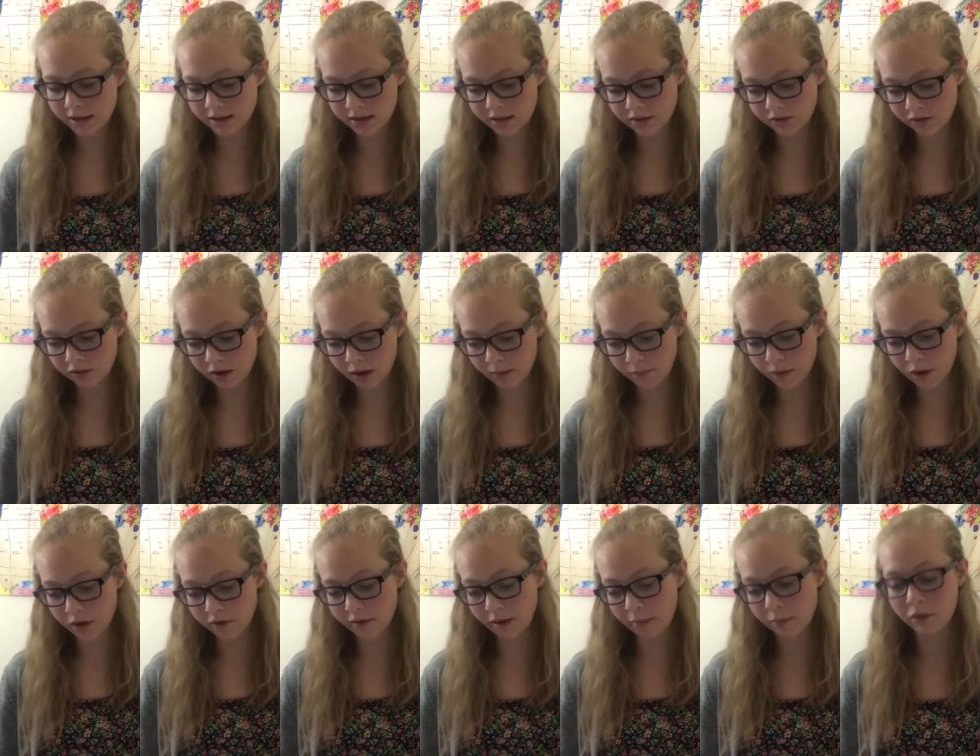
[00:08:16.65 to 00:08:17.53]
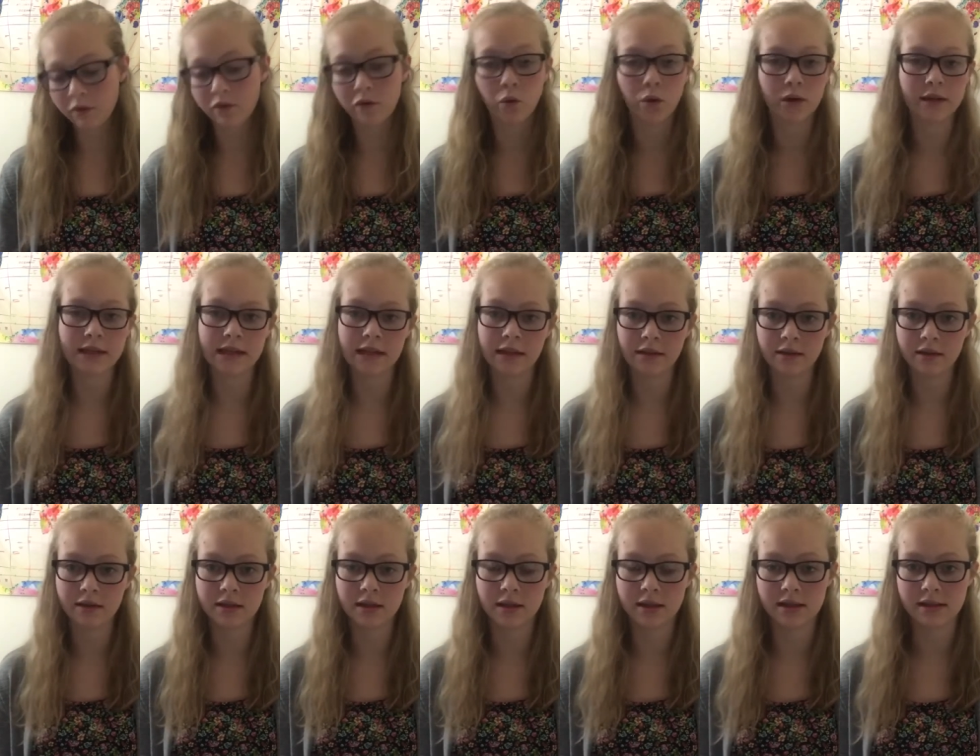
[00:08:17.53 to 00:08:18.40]
It's from November
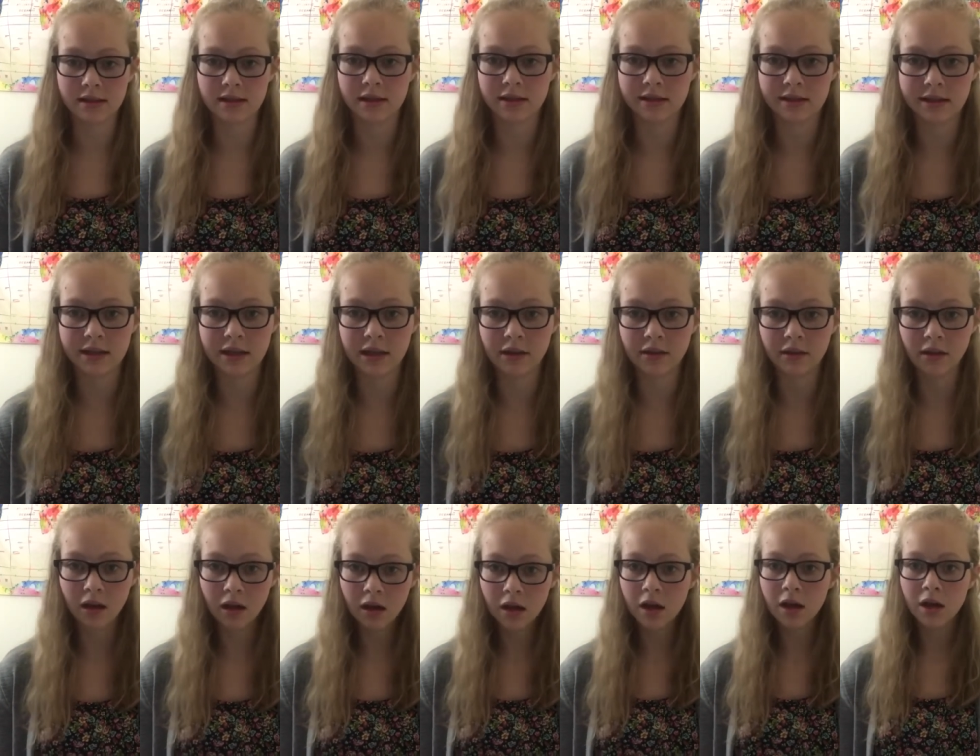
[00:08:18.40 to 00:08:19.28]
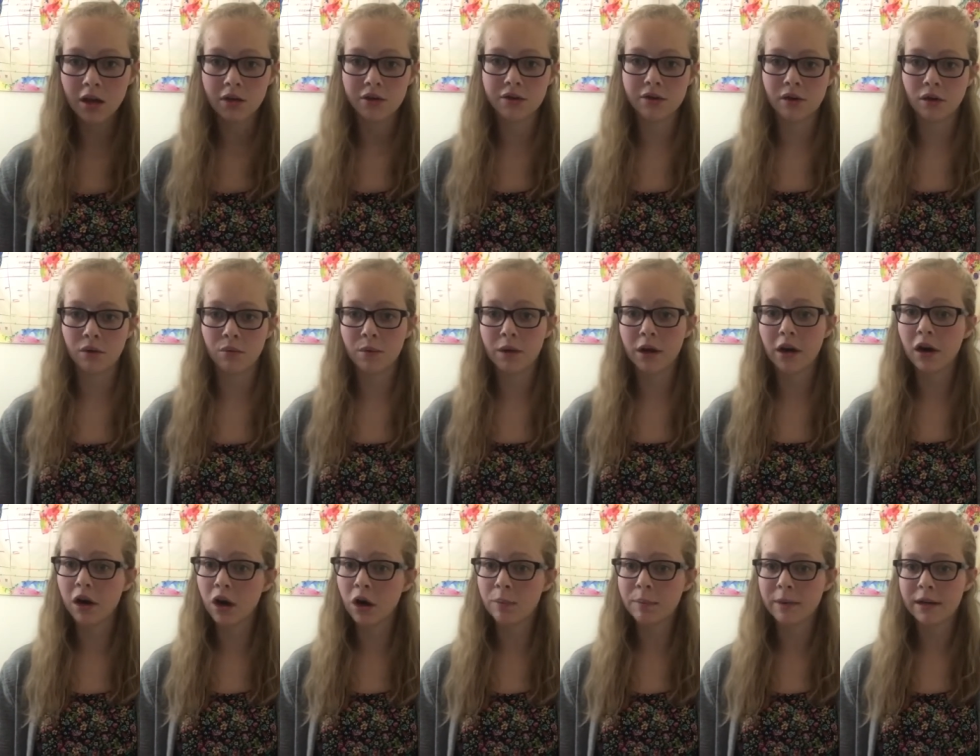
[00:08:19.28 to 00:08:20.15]
14th to the 16th, so we are
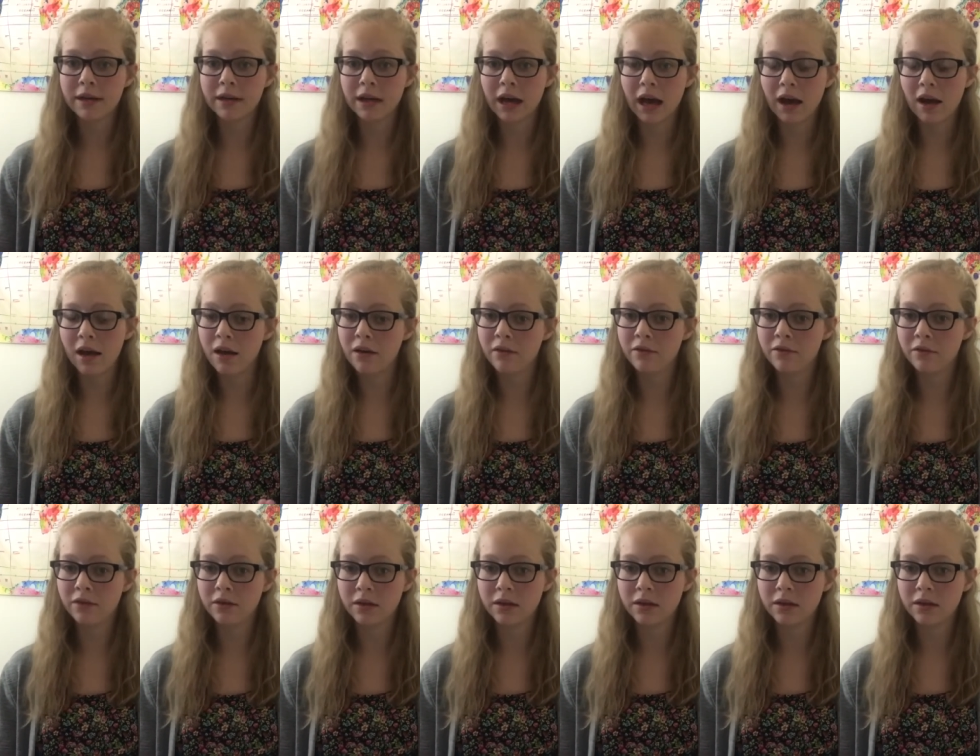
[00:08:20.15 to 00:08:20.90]
hoping to have